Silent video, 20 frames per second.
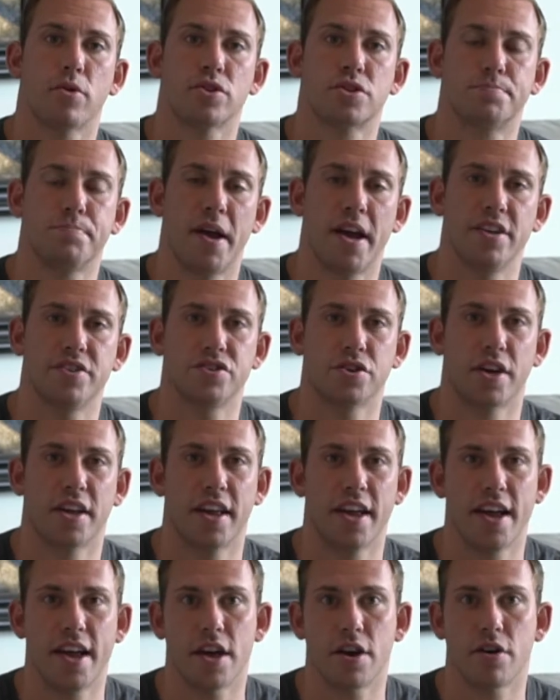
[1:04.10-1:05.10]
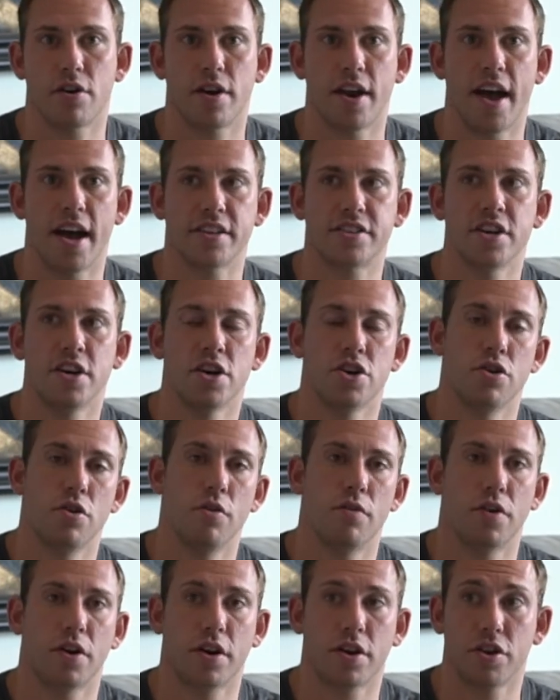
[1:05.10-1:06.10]
more space. You get internet.
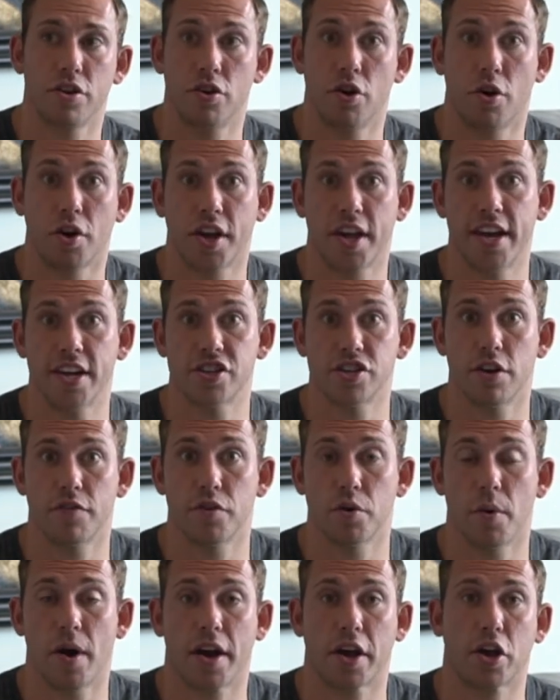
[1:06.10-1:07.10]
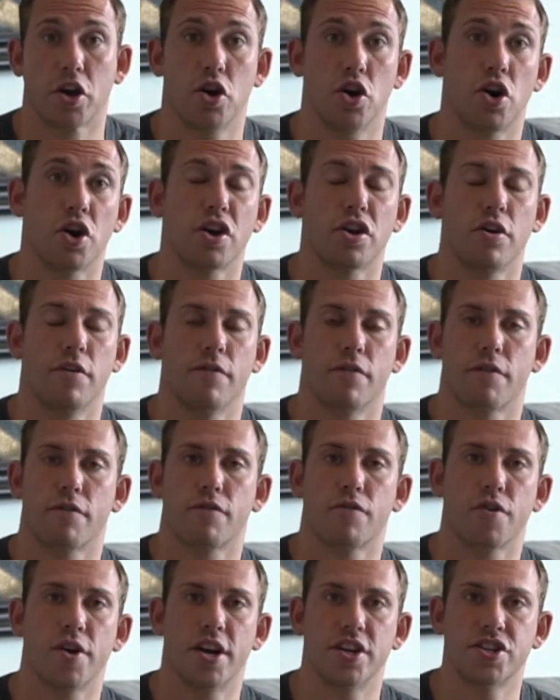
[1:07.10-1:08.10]
You have a kitchen if you want to cook. You have a
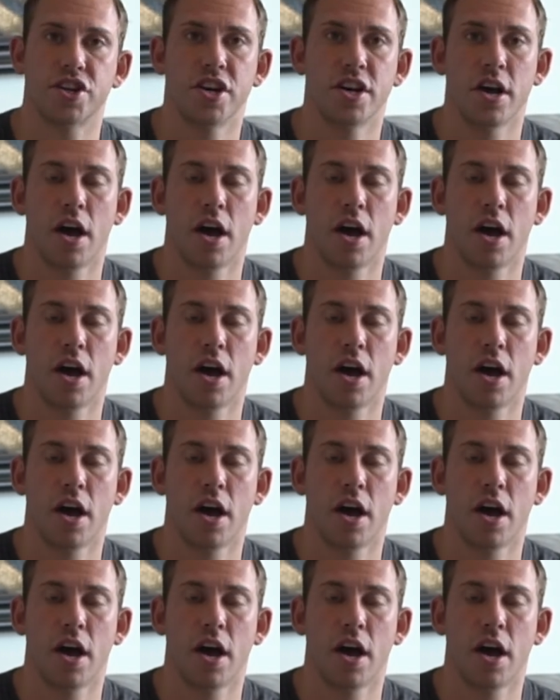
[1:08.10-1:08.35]
fridge.